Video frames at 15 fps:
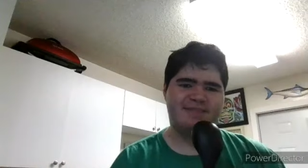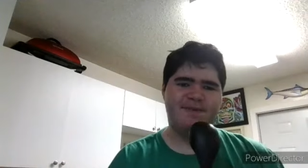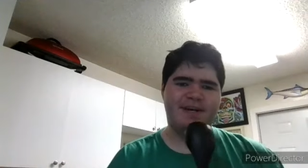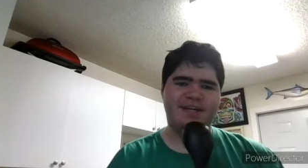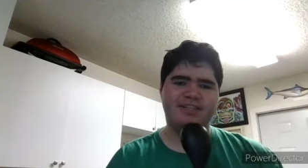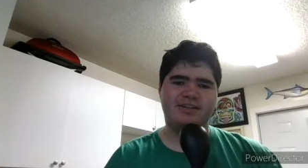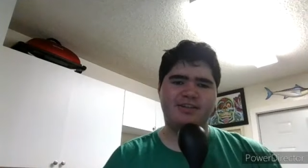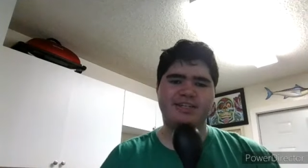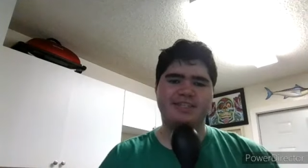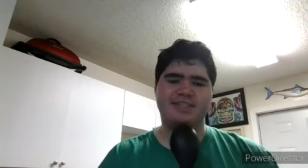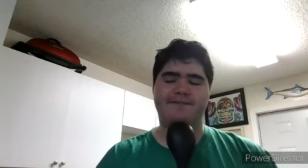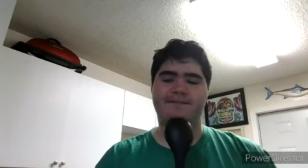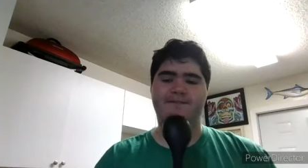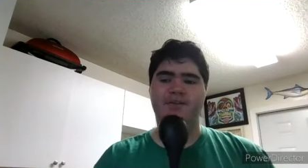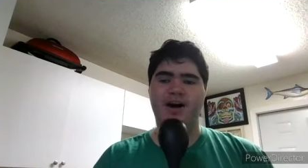special is
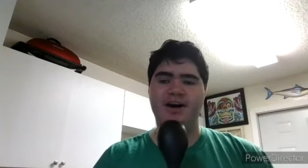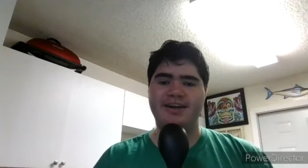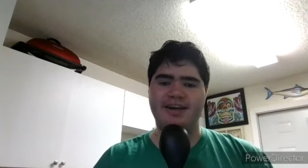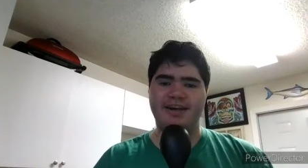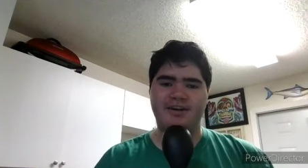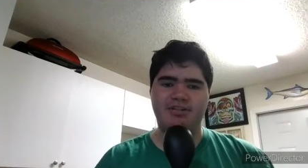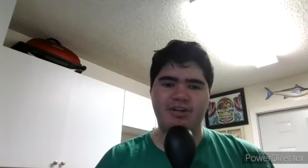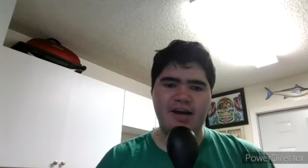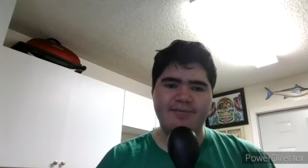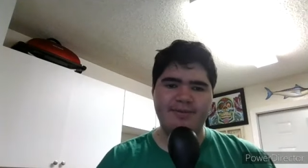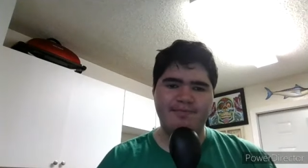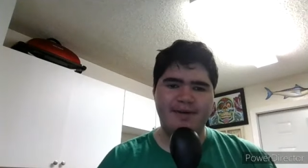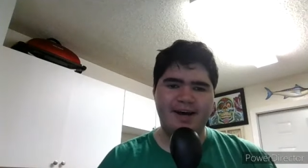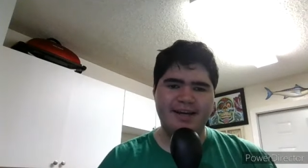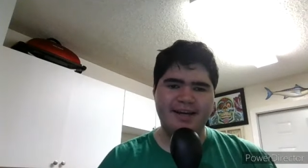a
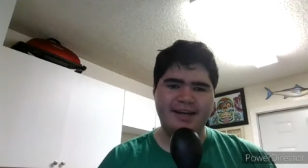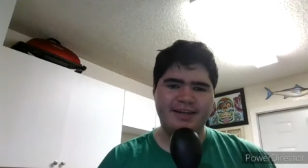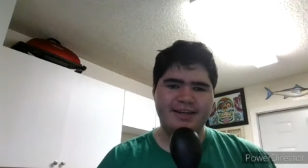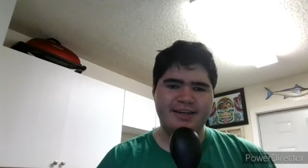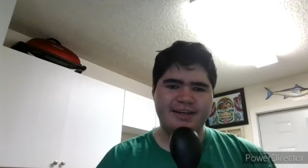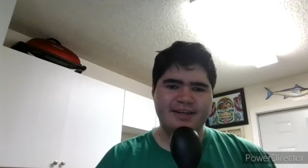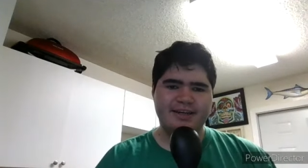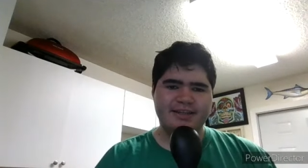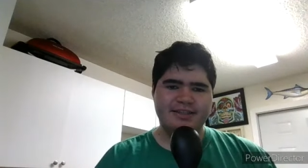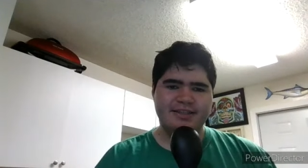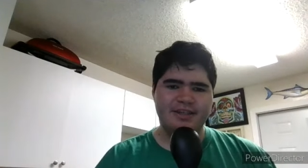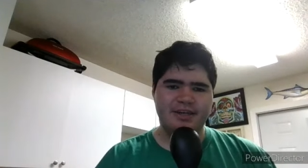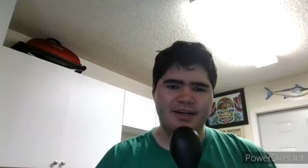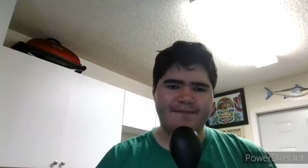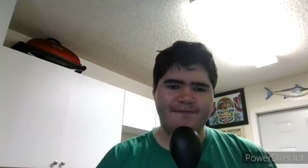Krabby Patty
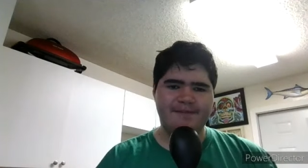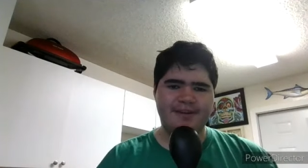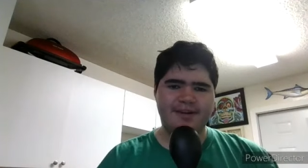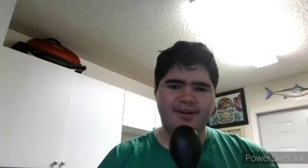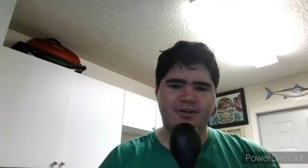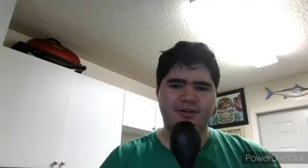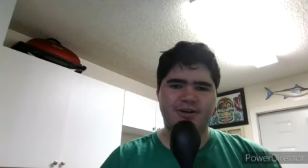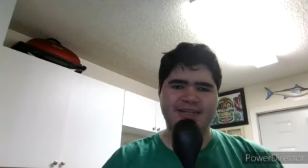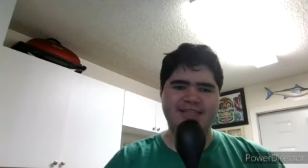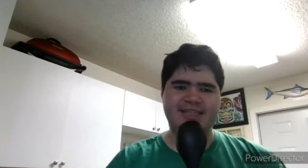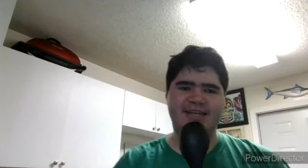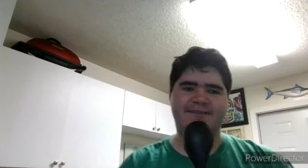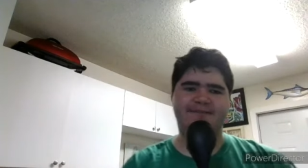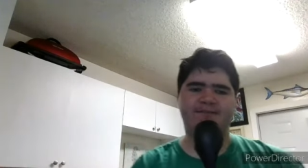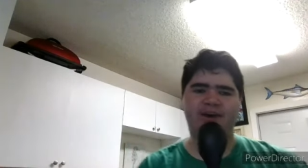served in a
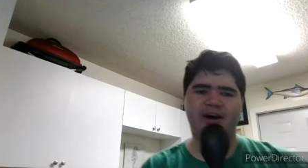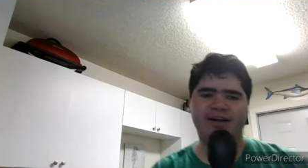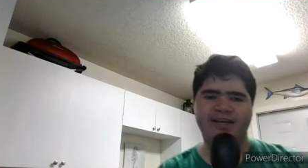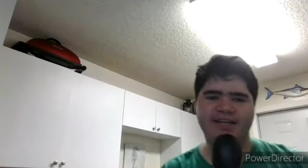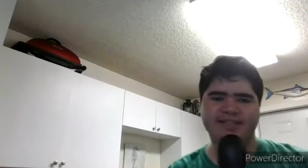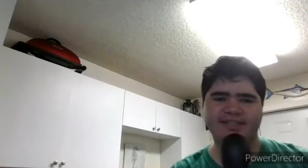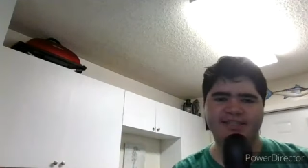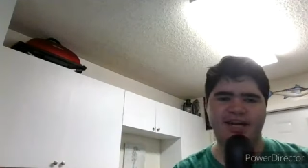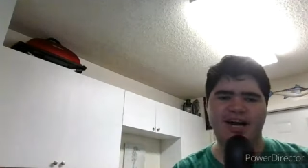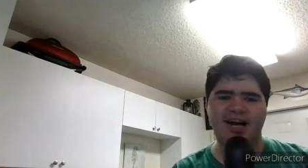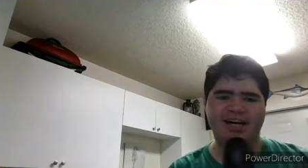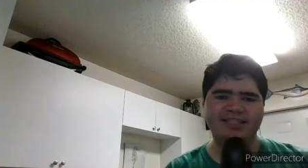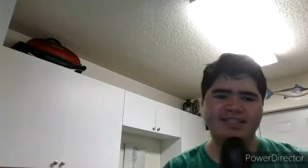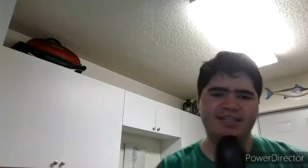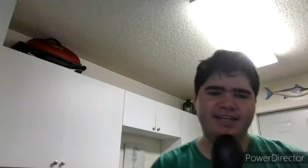greasy
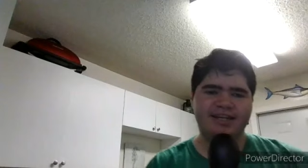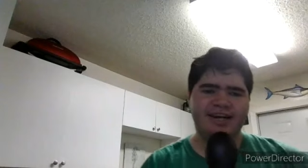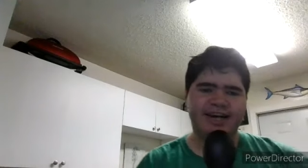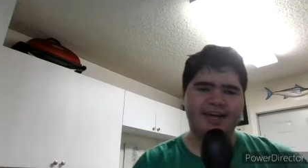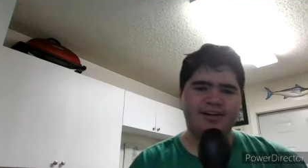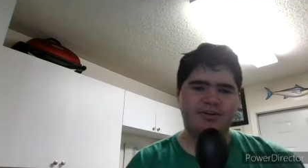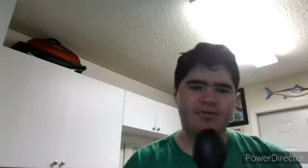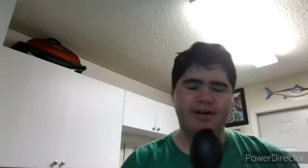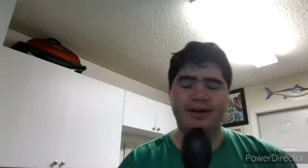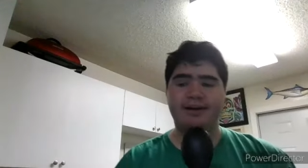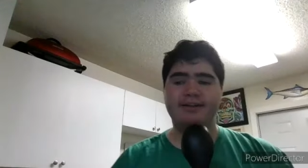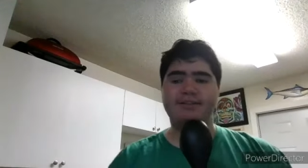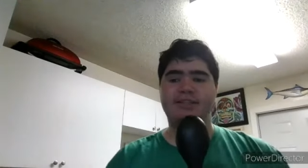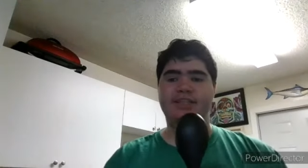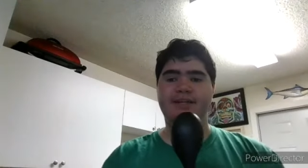sauce and
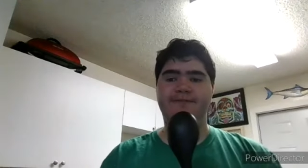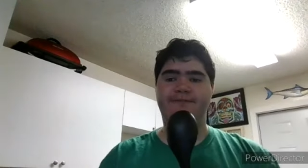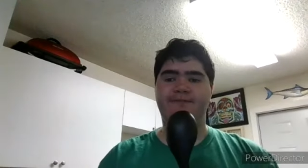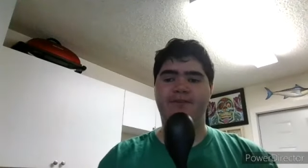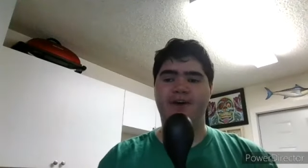grilled to